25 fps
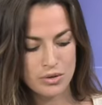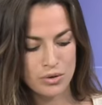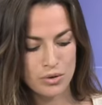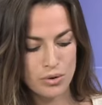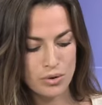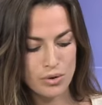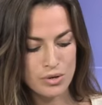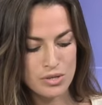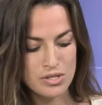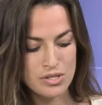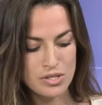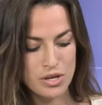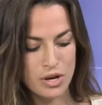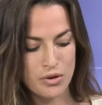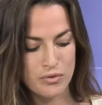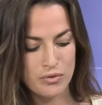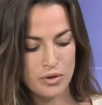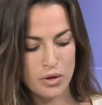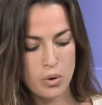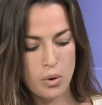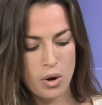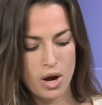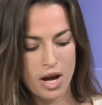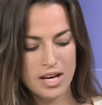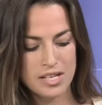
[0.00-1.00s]
also
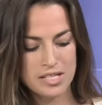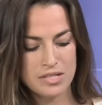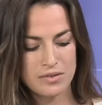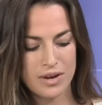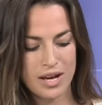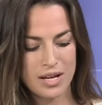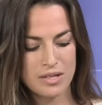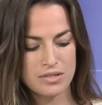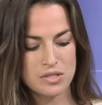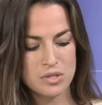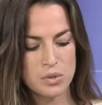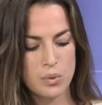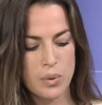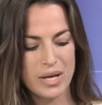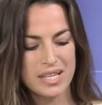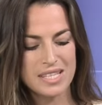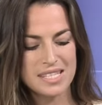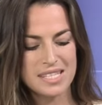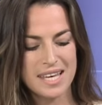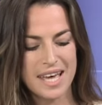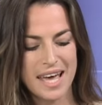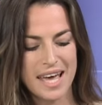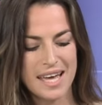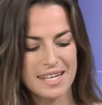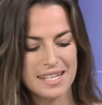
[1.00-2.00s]
requires around
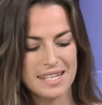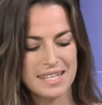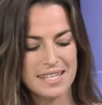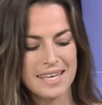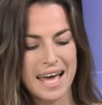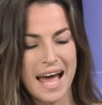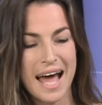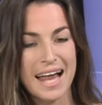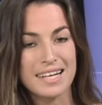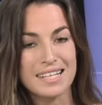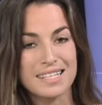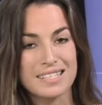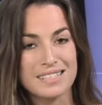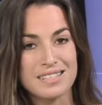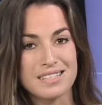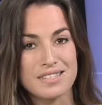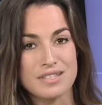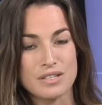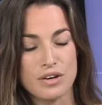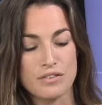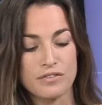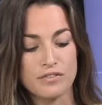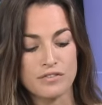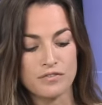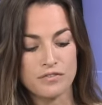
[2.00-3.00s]
28 gallons
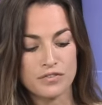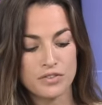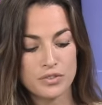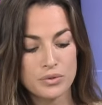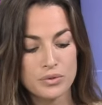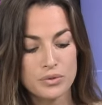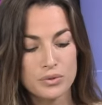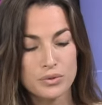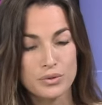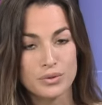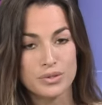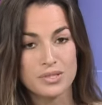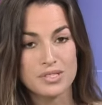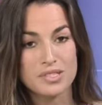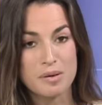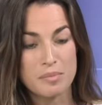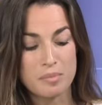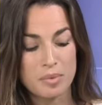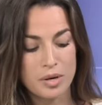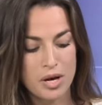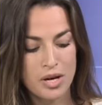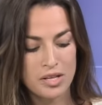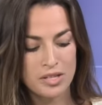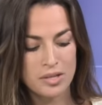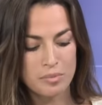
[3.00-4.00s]
of fuel to
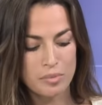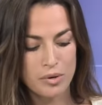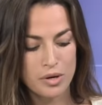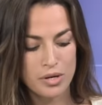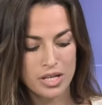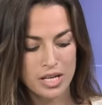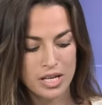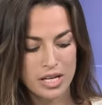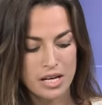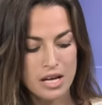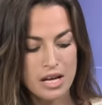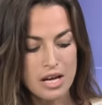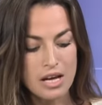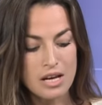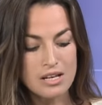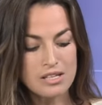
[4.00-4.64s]
burn the body.